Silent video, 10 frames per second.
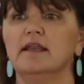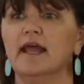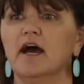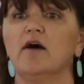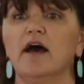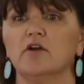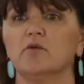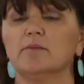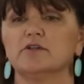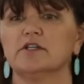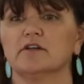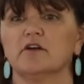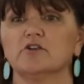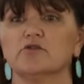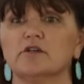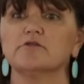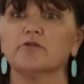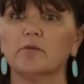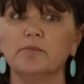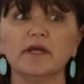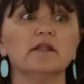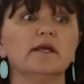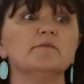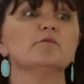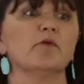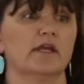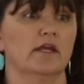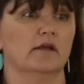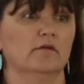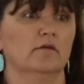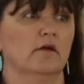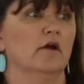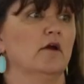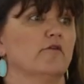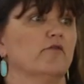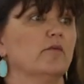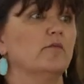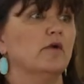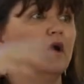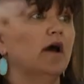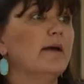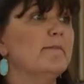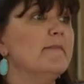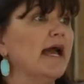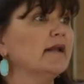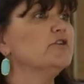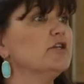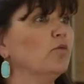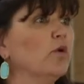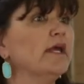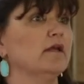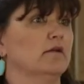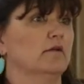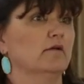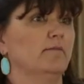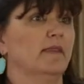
Now, how do we protect our trees from big limbs breaking, from managing wind?